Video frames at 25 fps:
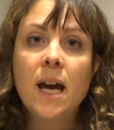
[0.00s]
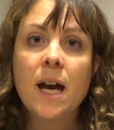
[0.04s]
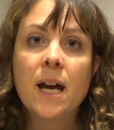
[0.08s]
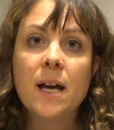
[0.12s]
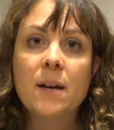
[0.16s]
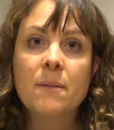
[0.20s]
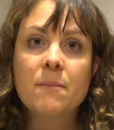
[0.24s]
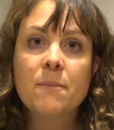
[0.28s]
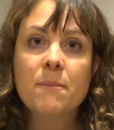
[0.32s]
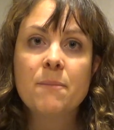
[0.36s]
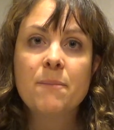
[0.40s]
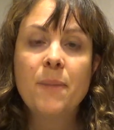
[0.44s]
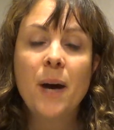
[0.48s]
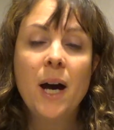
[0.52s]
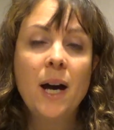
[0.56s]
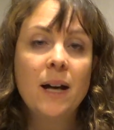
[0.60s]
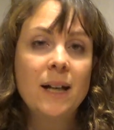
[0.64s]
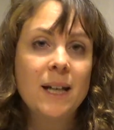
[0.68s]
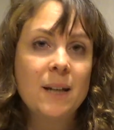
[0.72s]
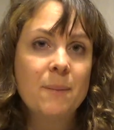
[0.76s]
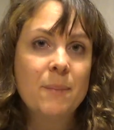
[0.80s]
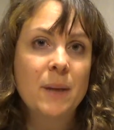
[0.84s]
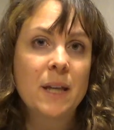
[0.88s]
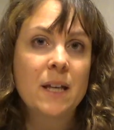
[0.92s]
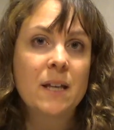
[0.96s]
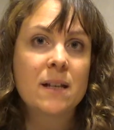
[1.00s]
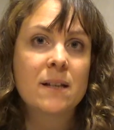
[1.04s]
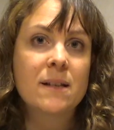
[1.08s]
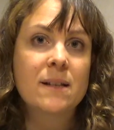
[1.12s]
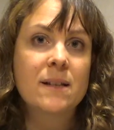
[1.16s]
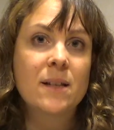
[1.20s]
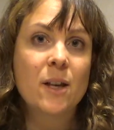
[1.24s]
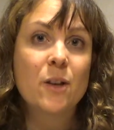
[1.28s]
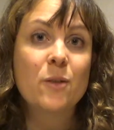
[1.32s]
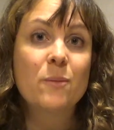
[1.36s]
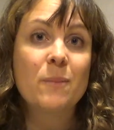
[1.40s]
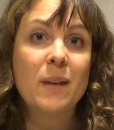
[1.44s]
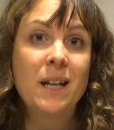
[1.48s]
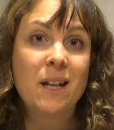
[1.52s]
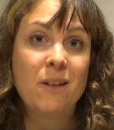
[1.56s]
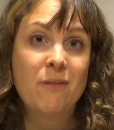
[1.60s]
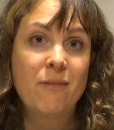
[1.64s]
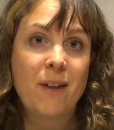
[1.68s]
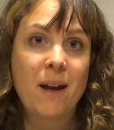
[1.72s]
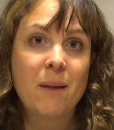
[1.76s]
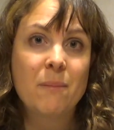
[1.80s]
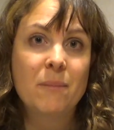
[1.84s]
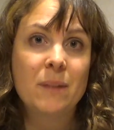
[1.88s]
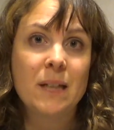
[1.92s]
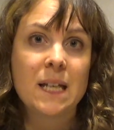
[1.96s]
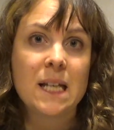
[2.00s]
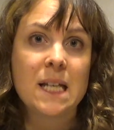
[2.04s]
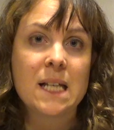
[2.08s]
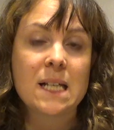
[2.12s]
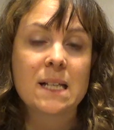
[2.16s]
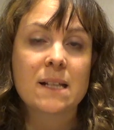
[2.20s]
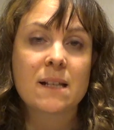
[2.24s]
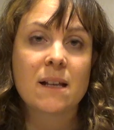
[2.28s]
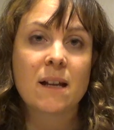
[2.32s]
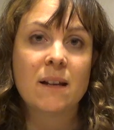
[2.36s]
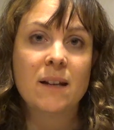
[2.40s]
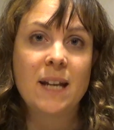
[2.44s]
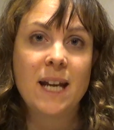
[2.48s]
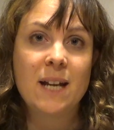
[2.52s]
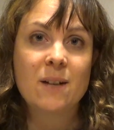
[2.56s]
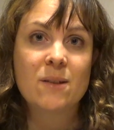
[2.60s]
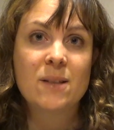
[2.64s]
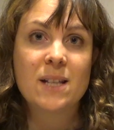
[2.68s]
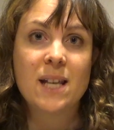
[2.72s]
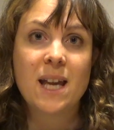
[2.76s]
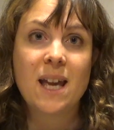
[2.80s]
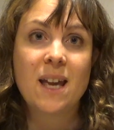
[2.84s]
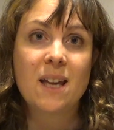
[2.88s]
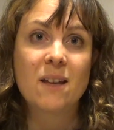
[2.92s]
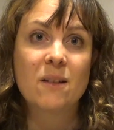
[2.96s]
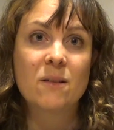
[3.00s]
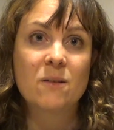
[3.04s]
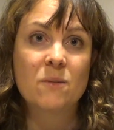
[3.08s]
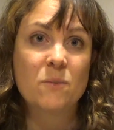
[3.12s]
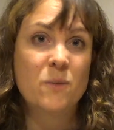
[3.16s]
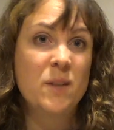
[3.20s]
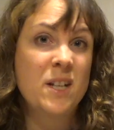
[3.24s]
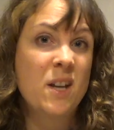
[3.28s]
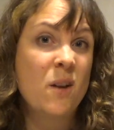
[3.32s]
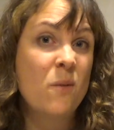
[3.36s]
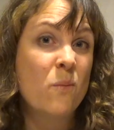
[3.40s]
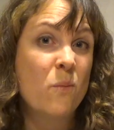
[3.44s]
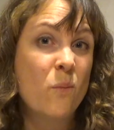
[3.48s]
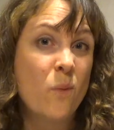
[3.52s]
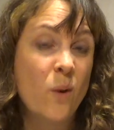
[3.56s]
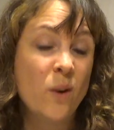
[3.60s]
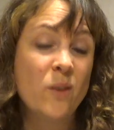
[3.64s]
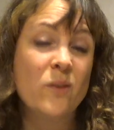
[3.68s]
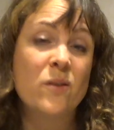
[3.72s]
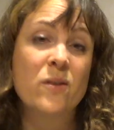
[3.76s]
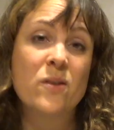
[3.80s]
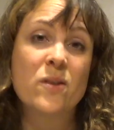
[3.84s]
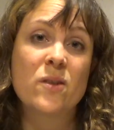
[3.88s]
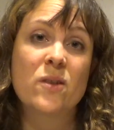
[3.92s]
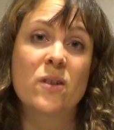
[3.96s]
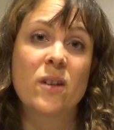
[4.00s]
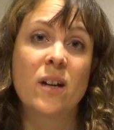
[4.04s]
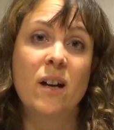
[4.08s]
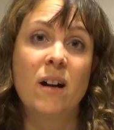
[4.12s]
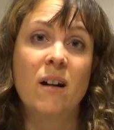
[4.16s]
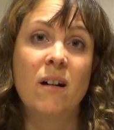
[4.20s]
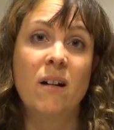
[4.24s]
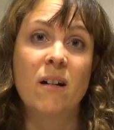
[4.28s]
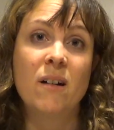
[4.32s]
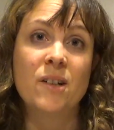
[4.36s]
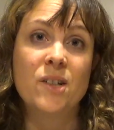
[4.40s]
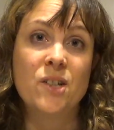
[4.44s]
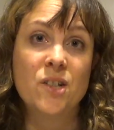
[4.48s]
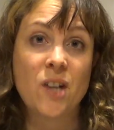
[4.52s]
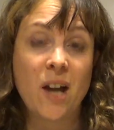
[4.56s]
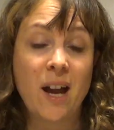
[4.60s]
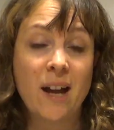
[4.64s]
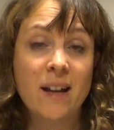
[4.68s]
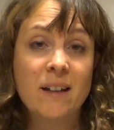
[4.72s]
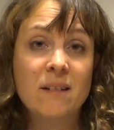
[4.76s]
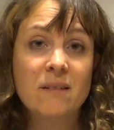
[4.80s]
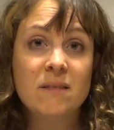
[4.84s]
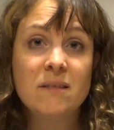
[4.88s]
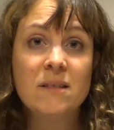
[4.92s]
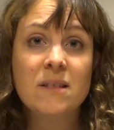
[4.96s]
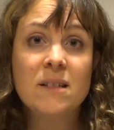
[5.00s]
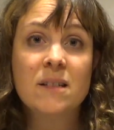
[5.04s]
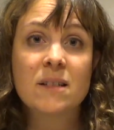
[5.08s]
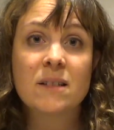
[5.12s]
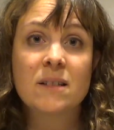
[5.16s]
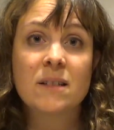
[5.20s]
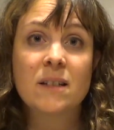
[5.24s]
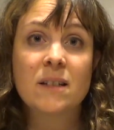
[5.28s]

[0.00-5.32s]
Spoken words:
partly because so many families are now saying we don't want our child